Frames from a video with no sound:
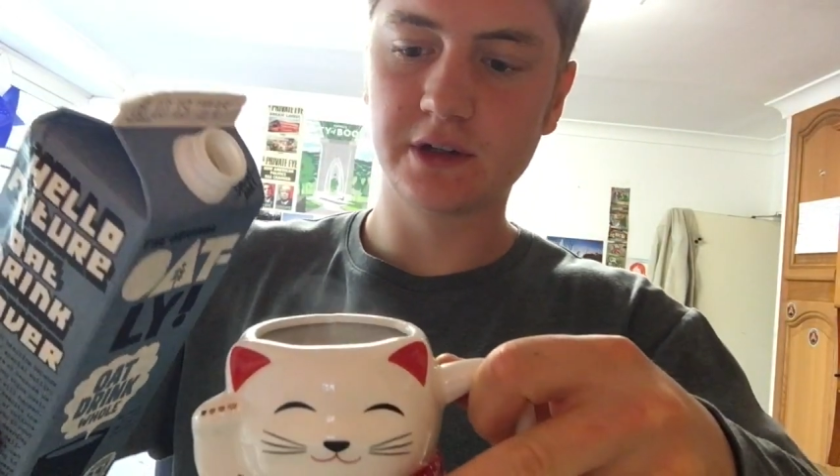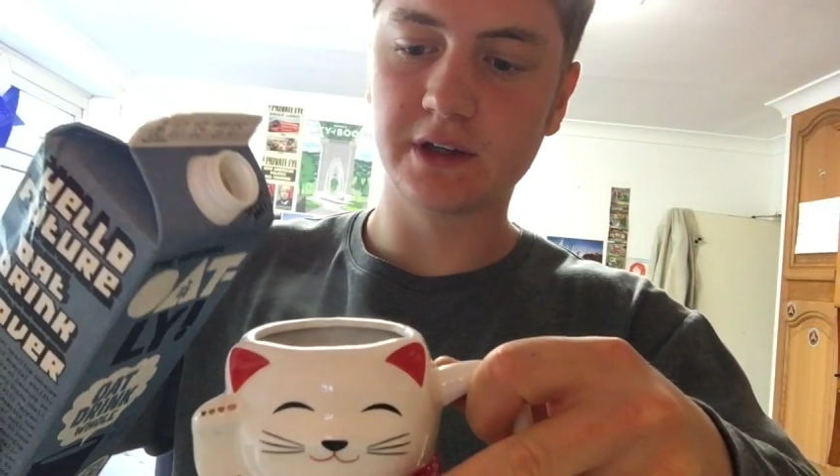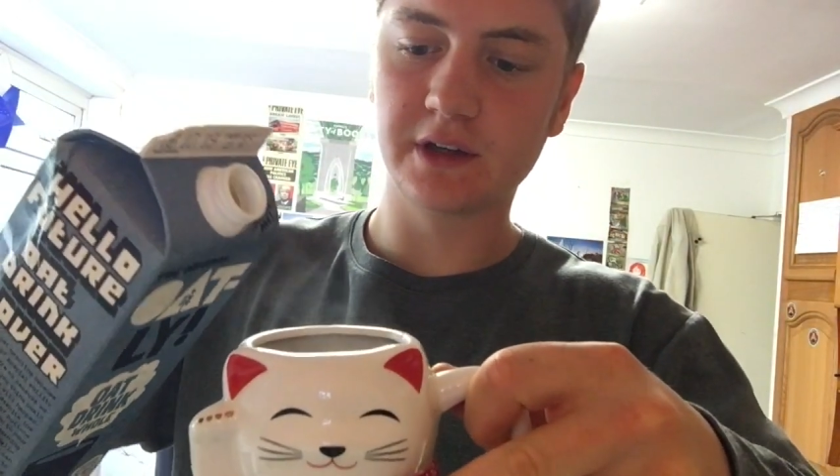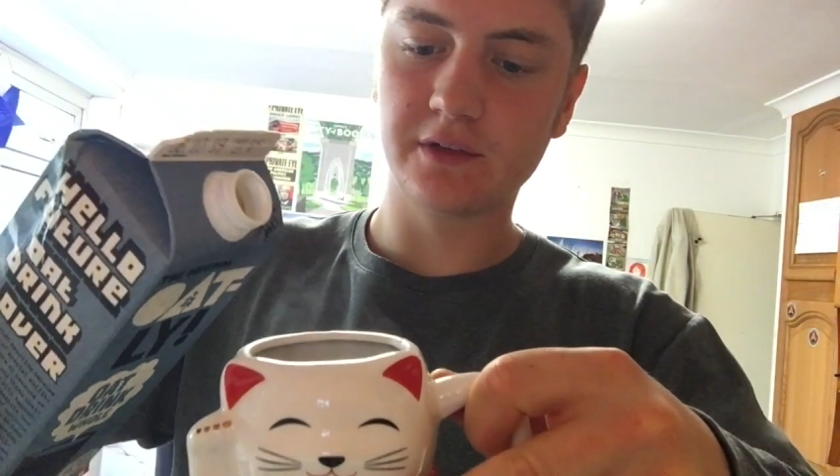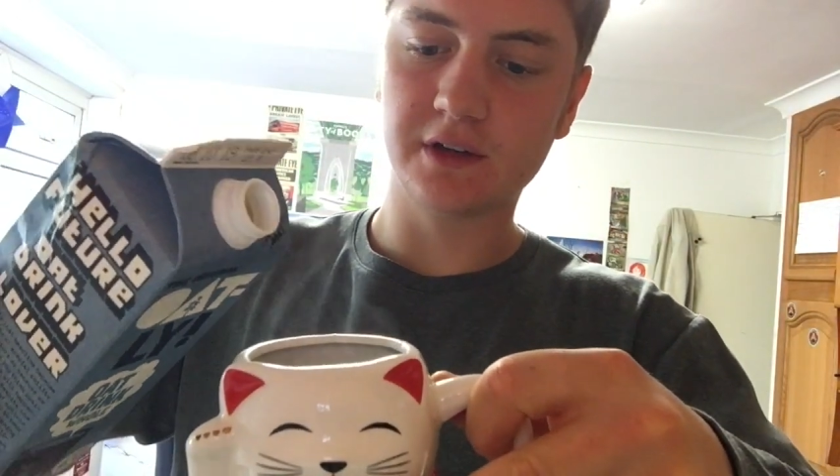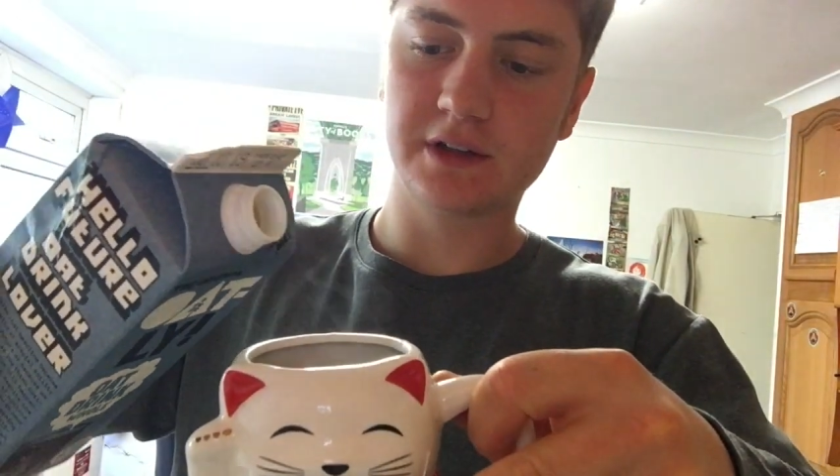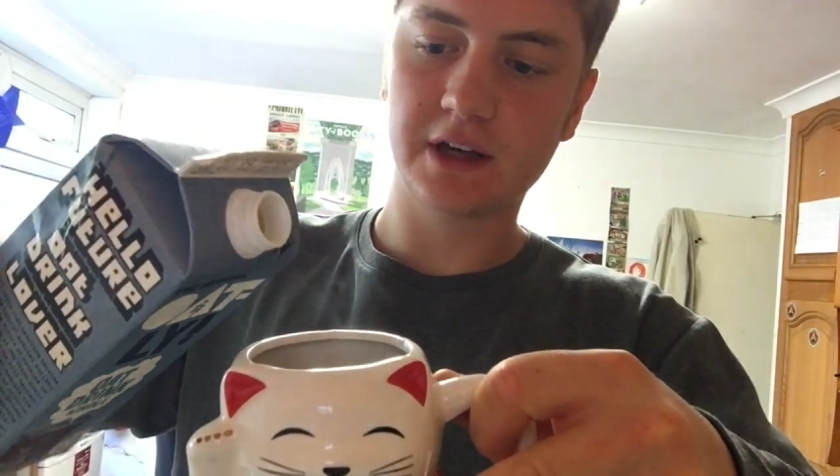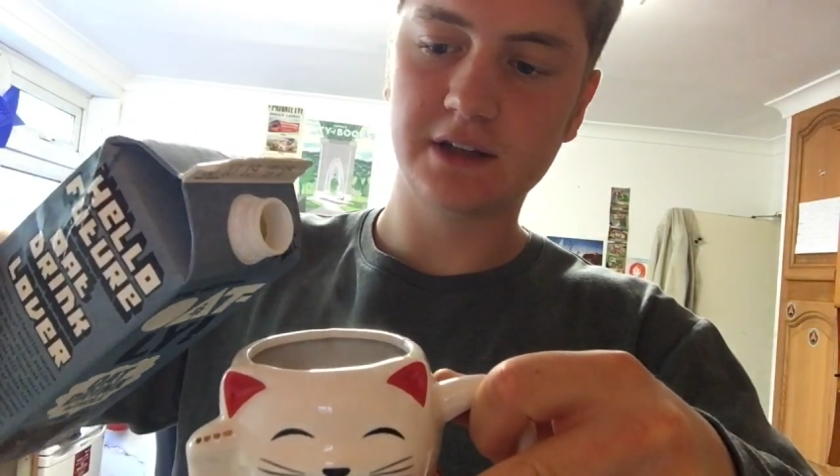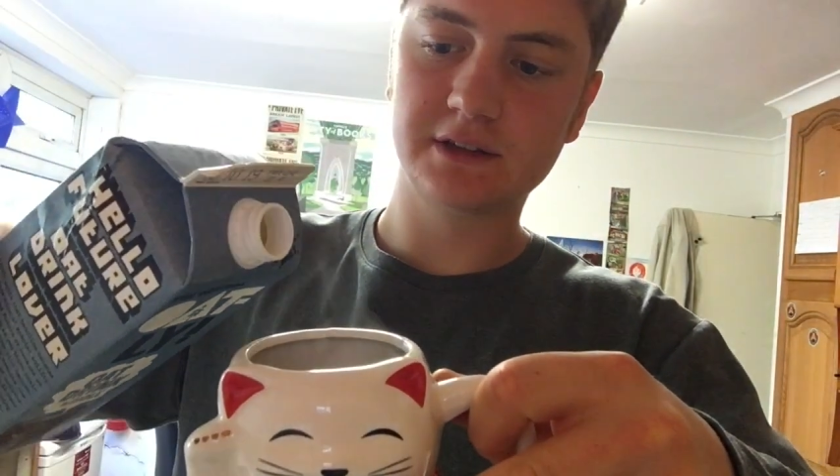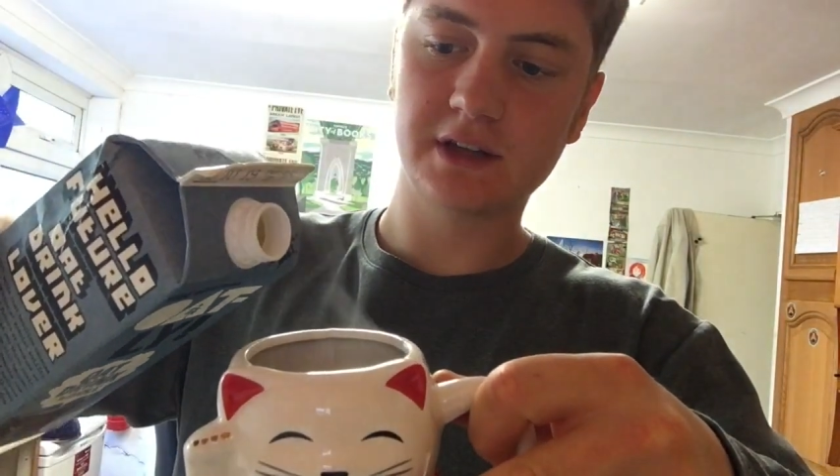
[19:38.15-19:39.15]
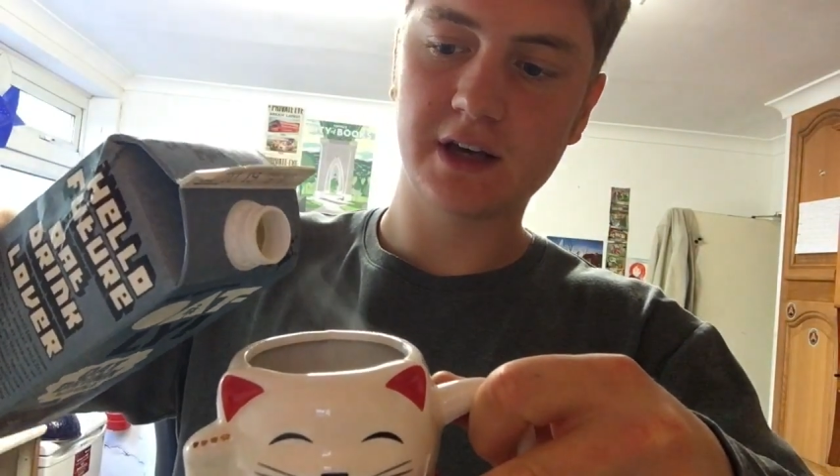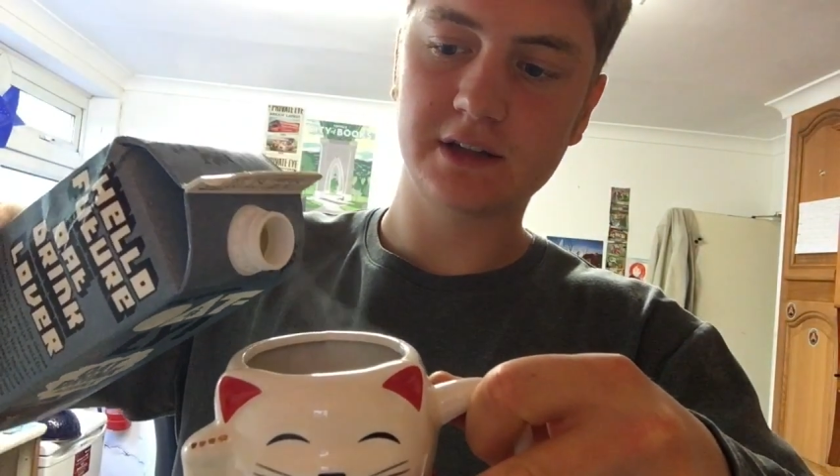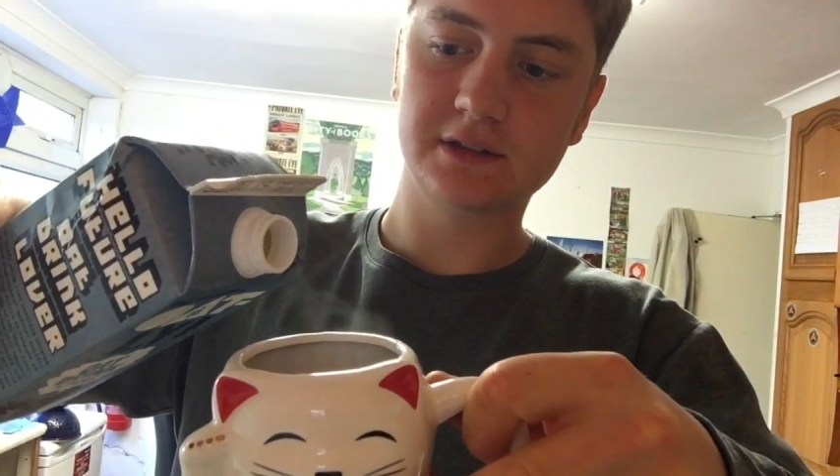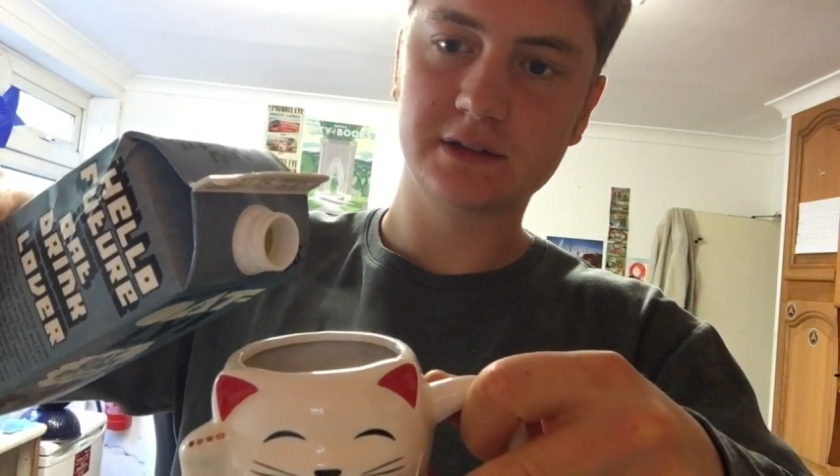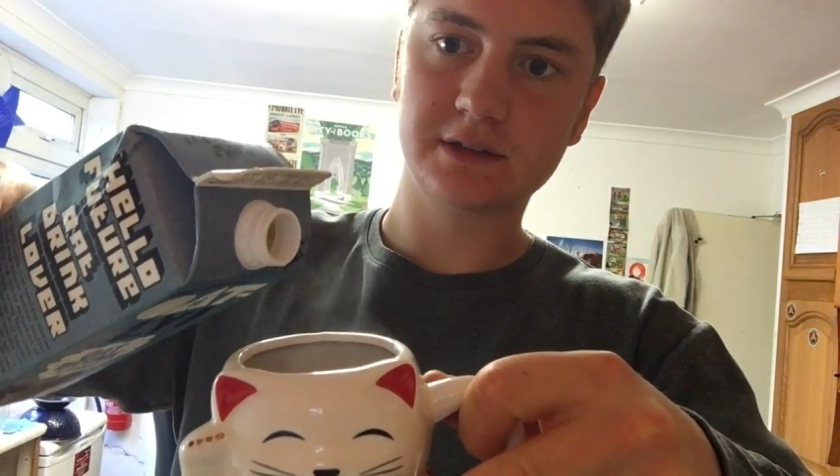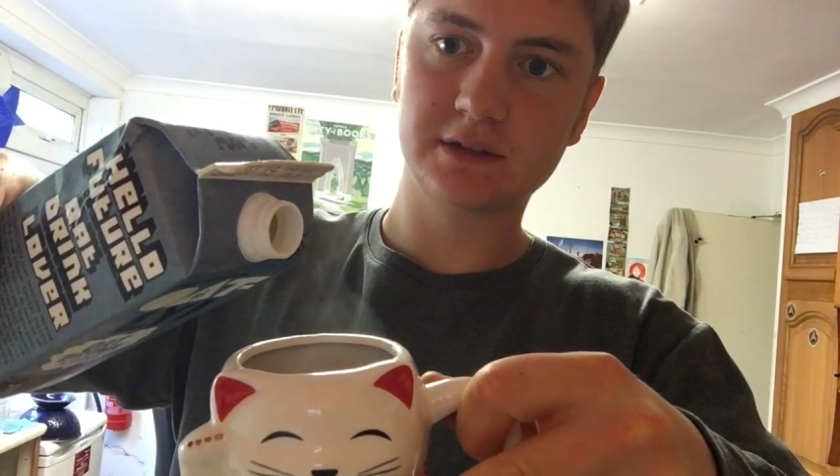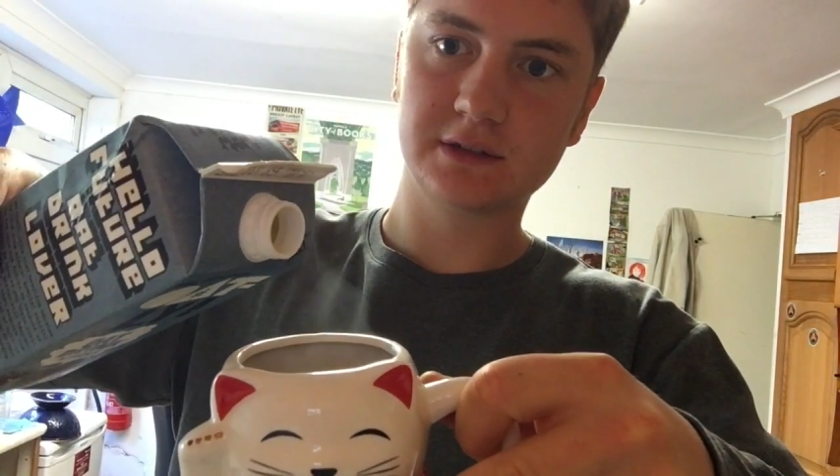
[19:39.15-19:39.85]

I can give you a taste test.